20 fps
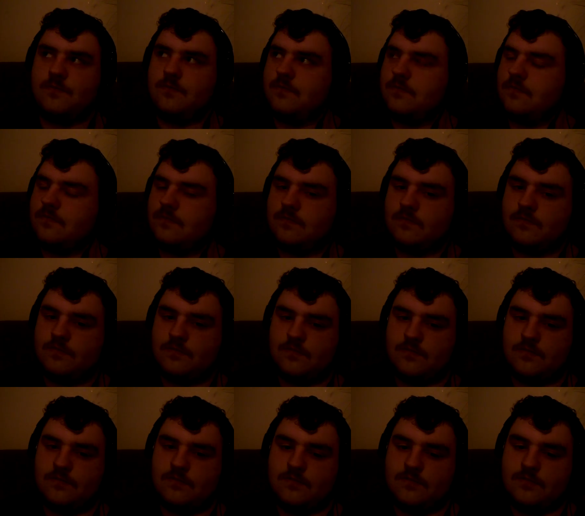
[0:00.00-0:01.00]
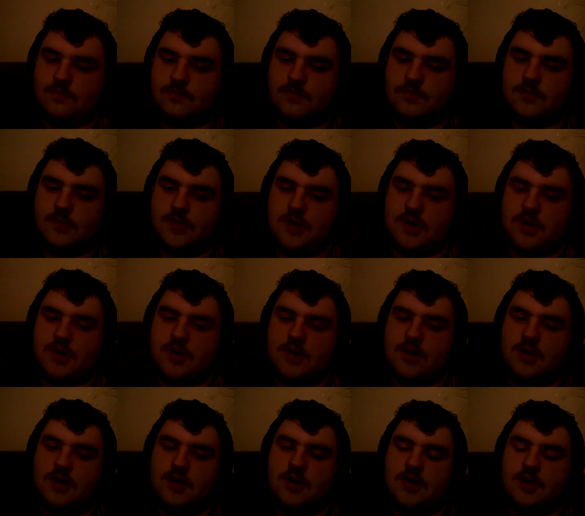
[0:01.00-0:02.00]

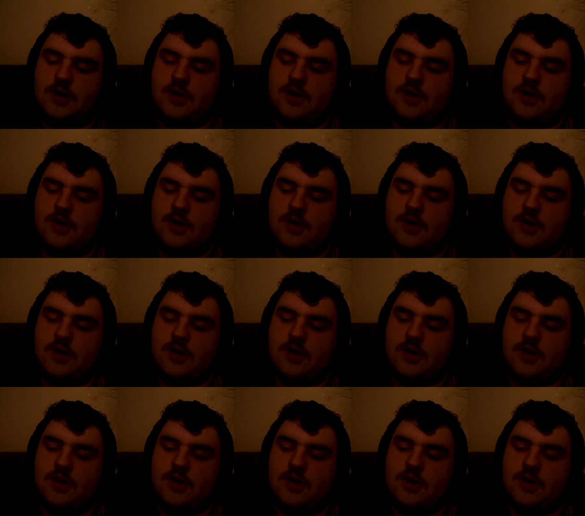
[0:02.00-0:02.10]
(silence)